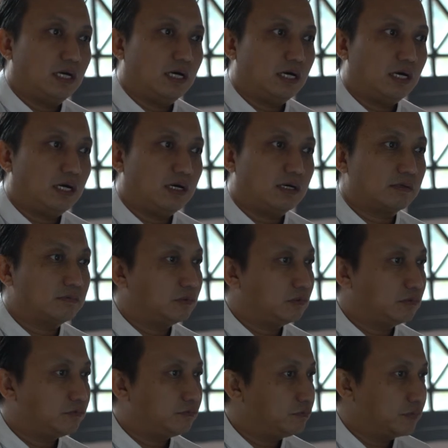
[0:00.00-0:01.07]

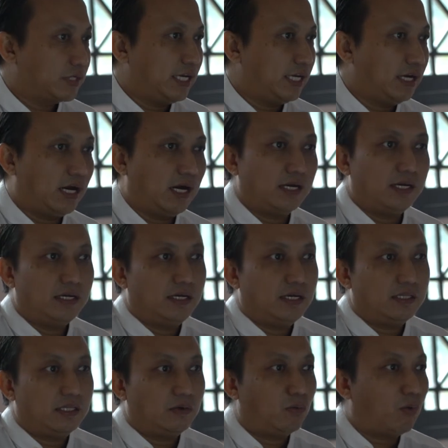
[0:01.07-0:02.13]

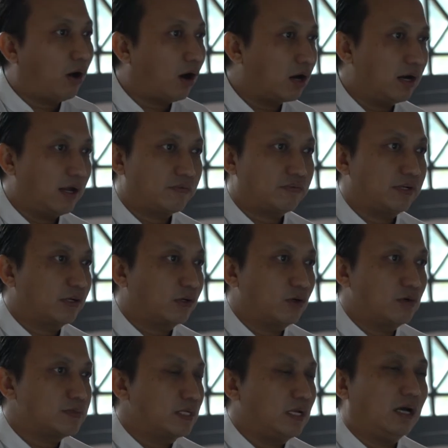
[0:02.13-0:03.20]
KIA and then Wa ethnic
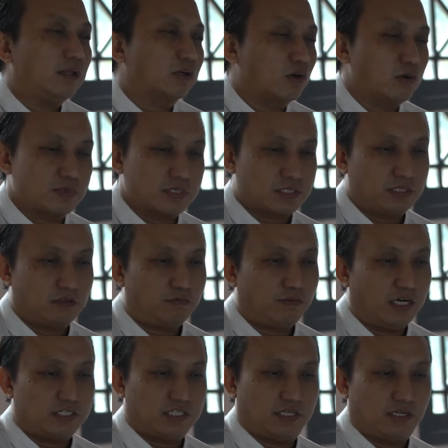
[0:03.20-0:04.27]
groups and other groups are still
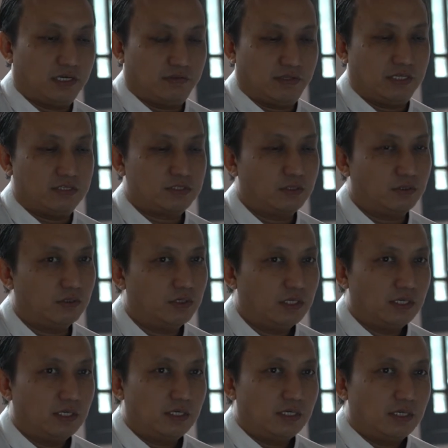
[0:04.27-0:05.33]
fighting out there. So
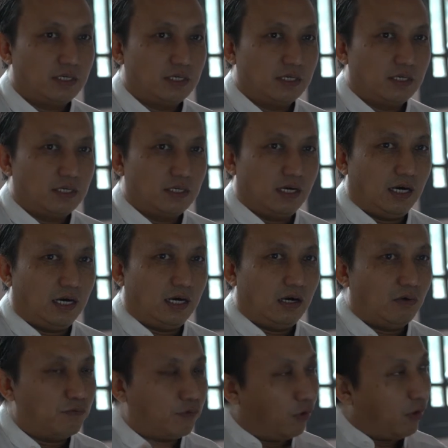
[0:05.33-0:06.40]

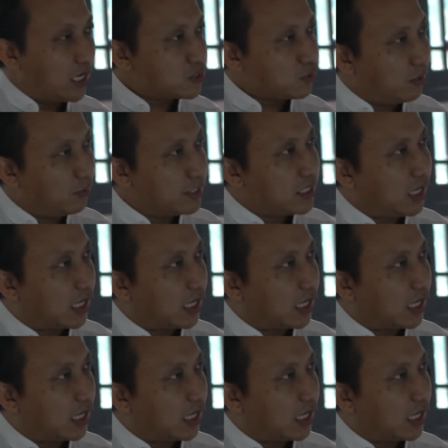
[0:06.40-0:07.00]
for us, when we